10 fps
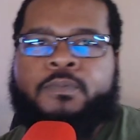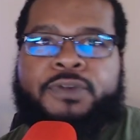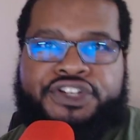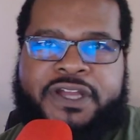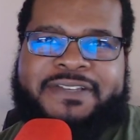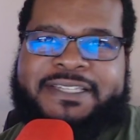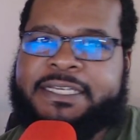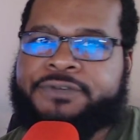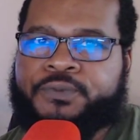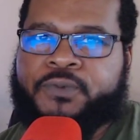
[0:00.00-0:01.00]
But you have a
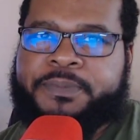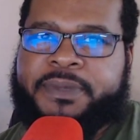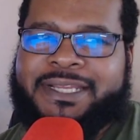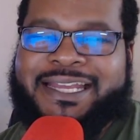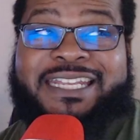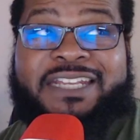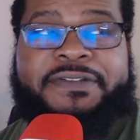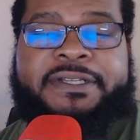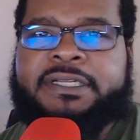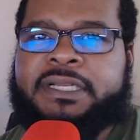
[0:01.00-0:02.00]
secret weapon that
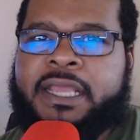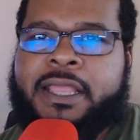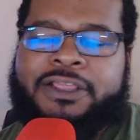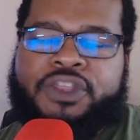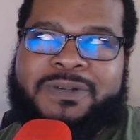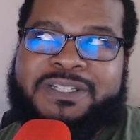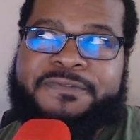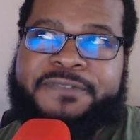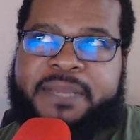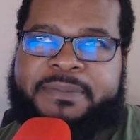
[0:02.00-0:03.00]
even the
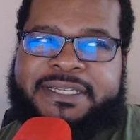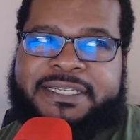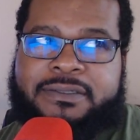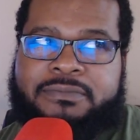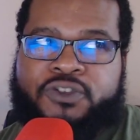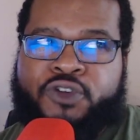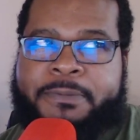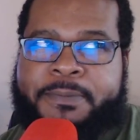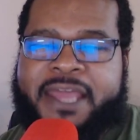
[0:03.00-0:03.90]
most famous grabbing by